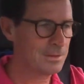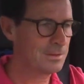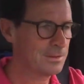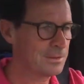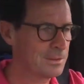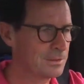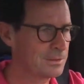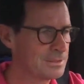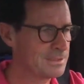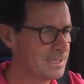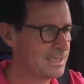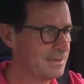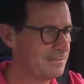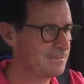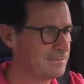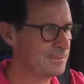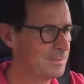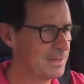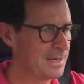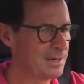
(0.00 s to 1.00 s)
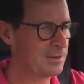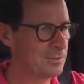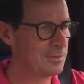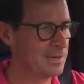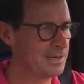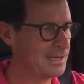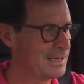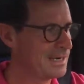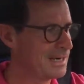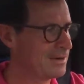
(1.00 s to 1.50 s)
yourself no matter
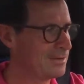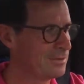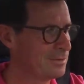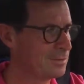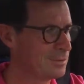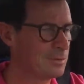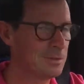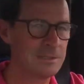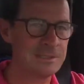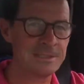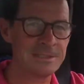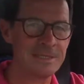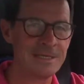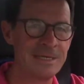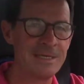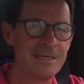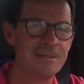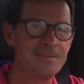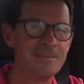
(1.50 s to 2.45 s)
where you are in the world today.